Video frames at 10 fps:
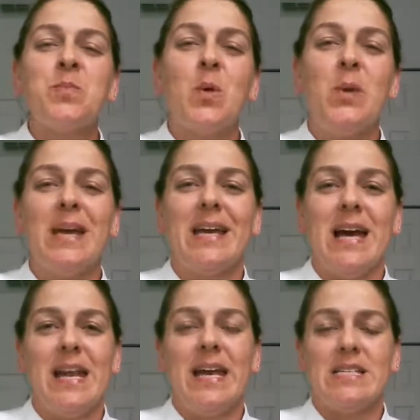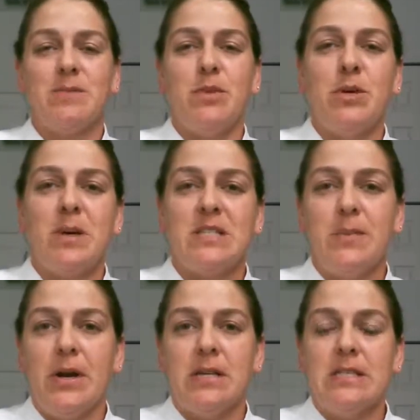we can kind of get some new
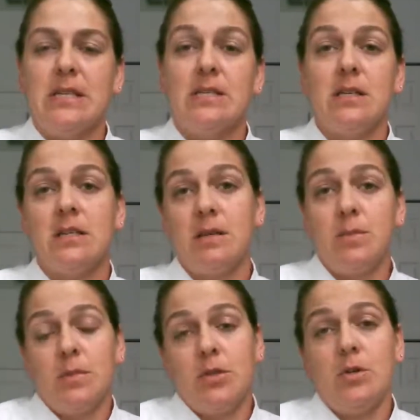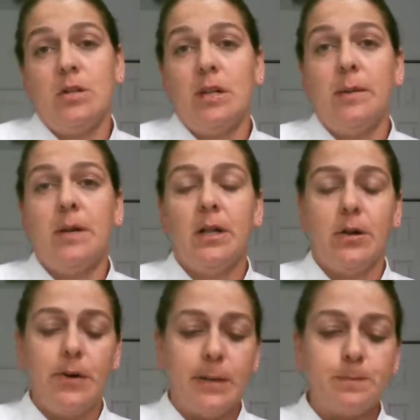experiences and do a little bit of
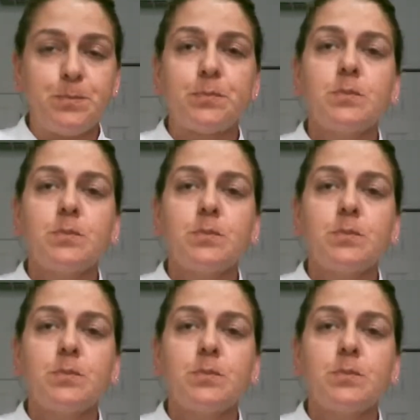learning.